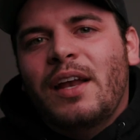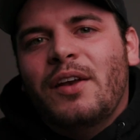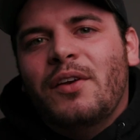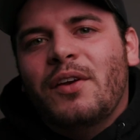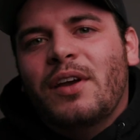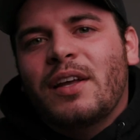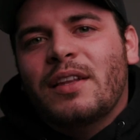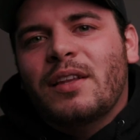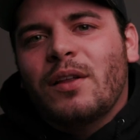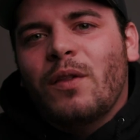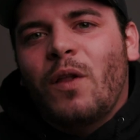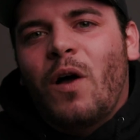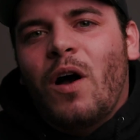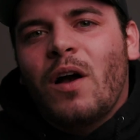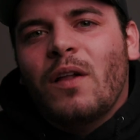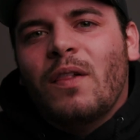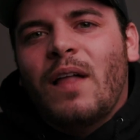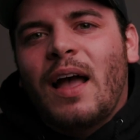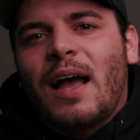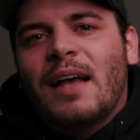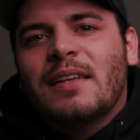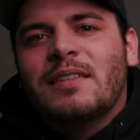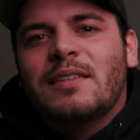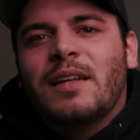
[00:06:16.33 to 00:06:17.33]
and you get the long
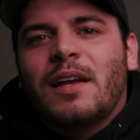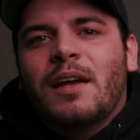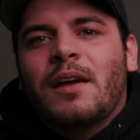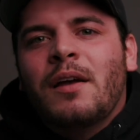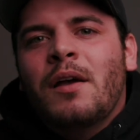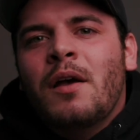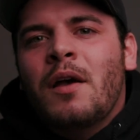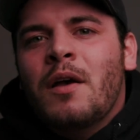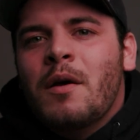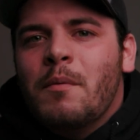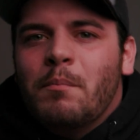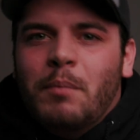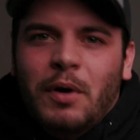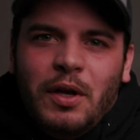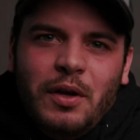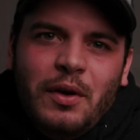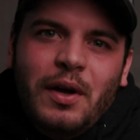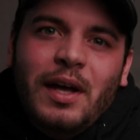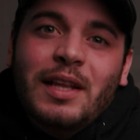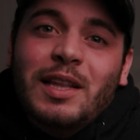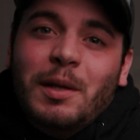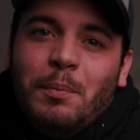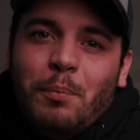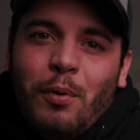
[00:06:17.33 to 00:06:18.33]
lasting, but you
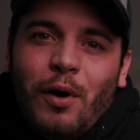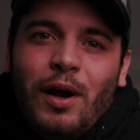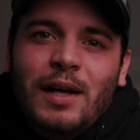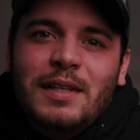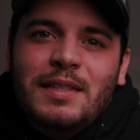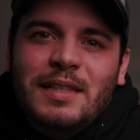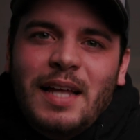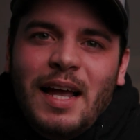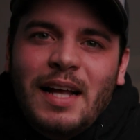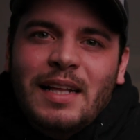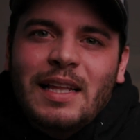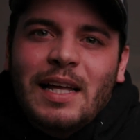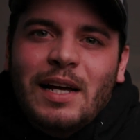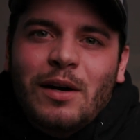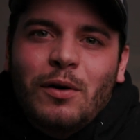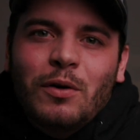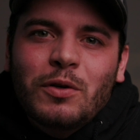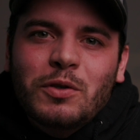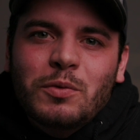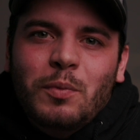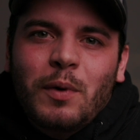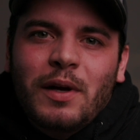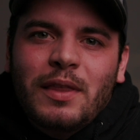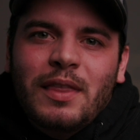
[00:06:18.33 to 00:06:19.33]
get the price tag that
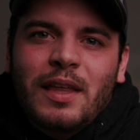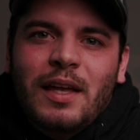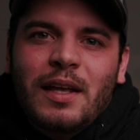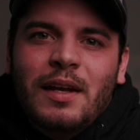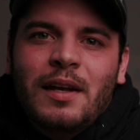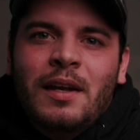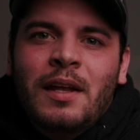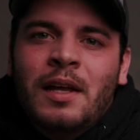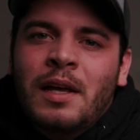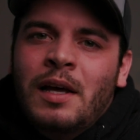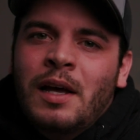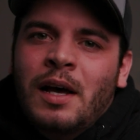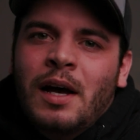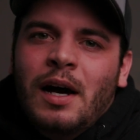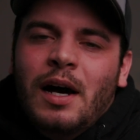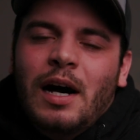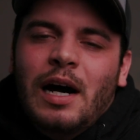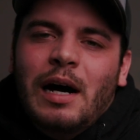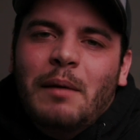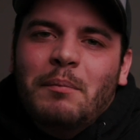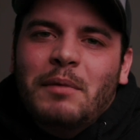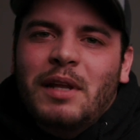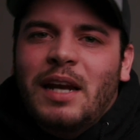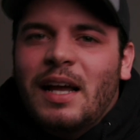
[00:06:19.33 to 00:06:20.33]
goes with it.
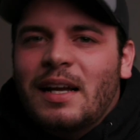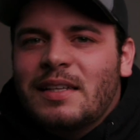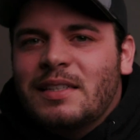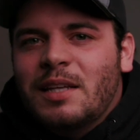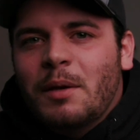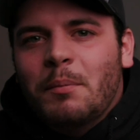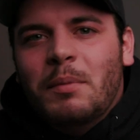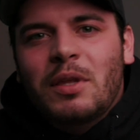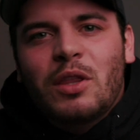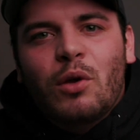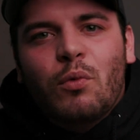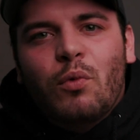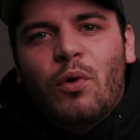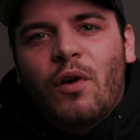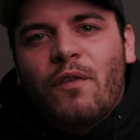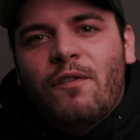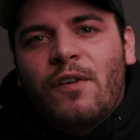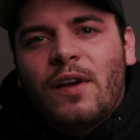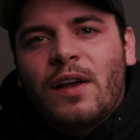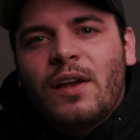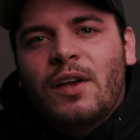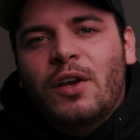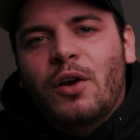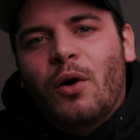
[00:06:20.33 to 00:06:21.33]
The next thing be the
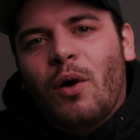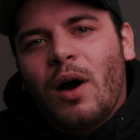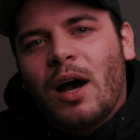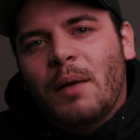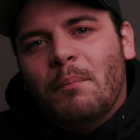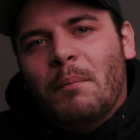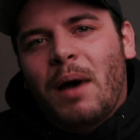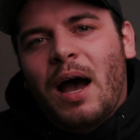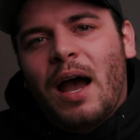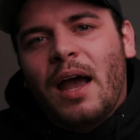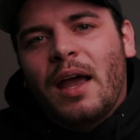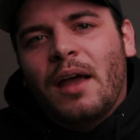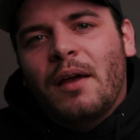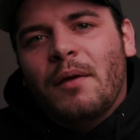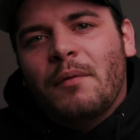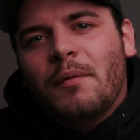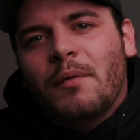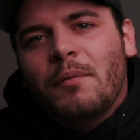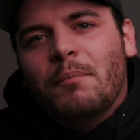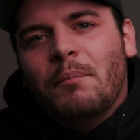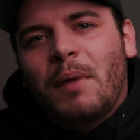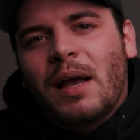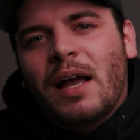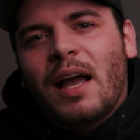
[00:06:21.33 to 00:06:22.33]
roofing. You know, on my
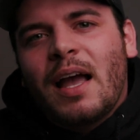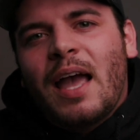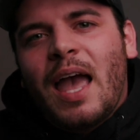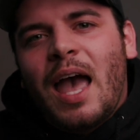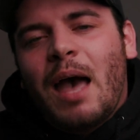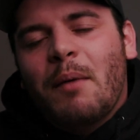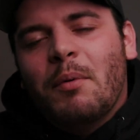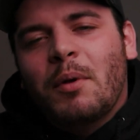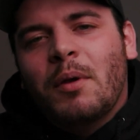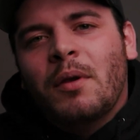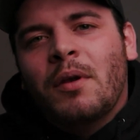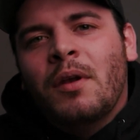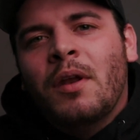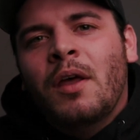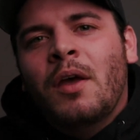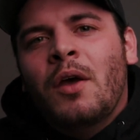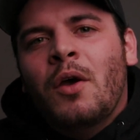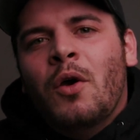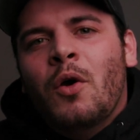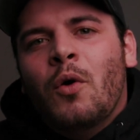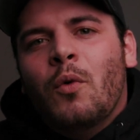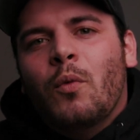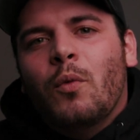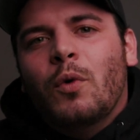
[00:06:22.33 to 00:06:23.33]
Mega Cabin,
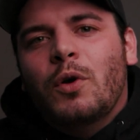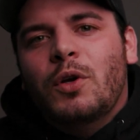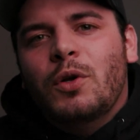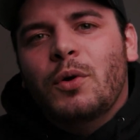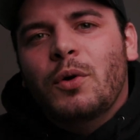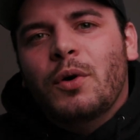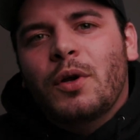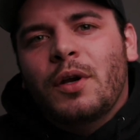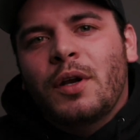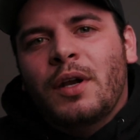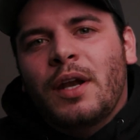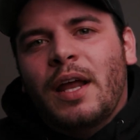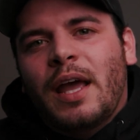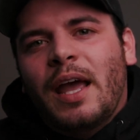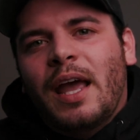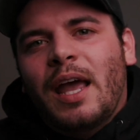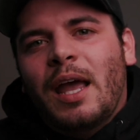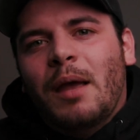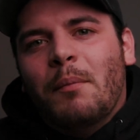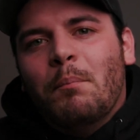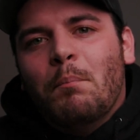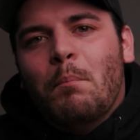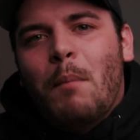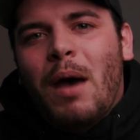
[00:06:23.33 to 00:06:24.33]
we're doing
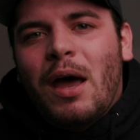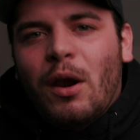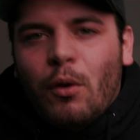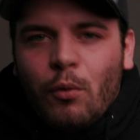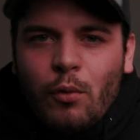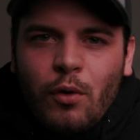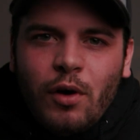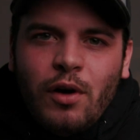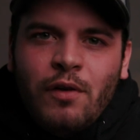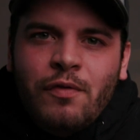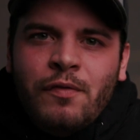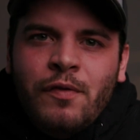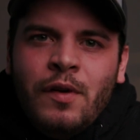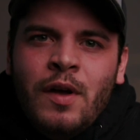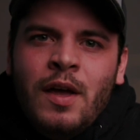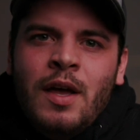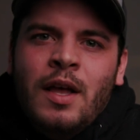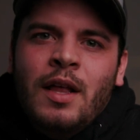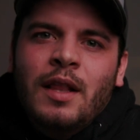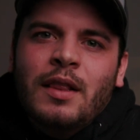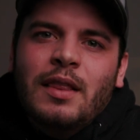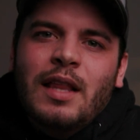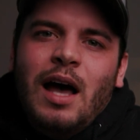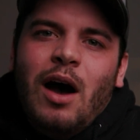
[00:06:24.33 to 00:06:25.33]
a metal roof.
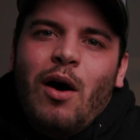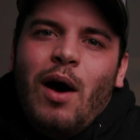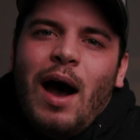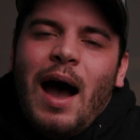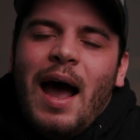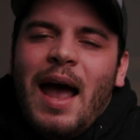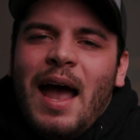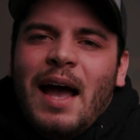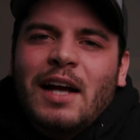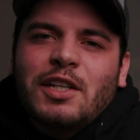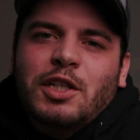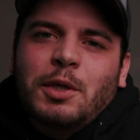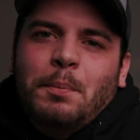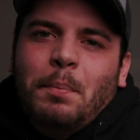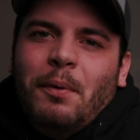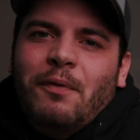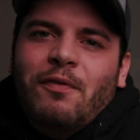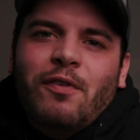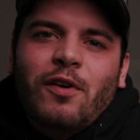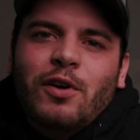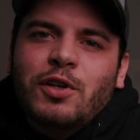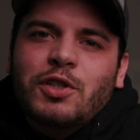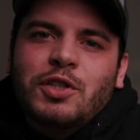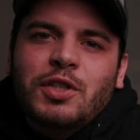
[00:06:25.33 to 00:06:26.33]
Now I actually
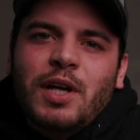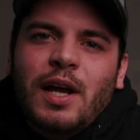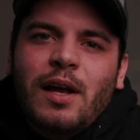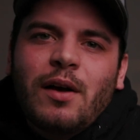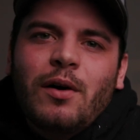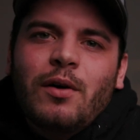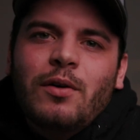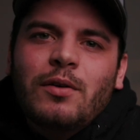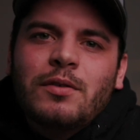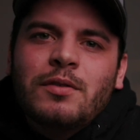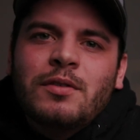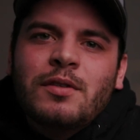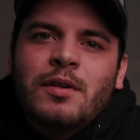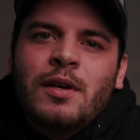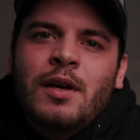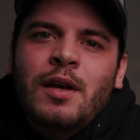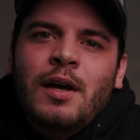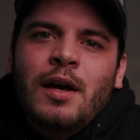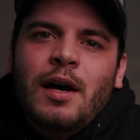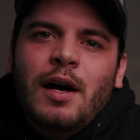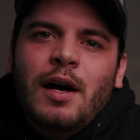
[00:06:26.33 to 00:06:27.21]
prefer shingles